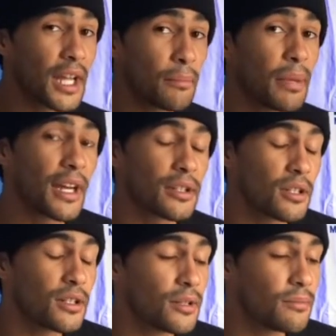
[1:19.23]
impact
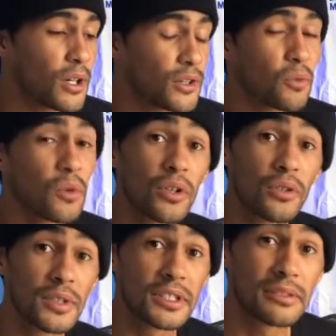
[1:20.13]
on the world,
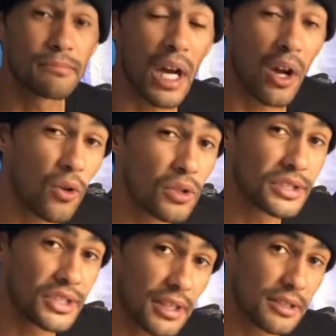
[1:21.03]
which is my whole
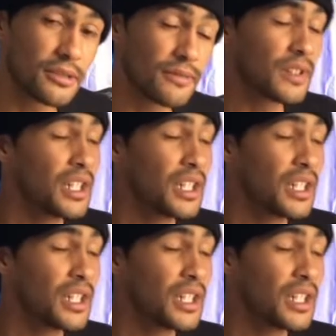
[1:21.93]
objective.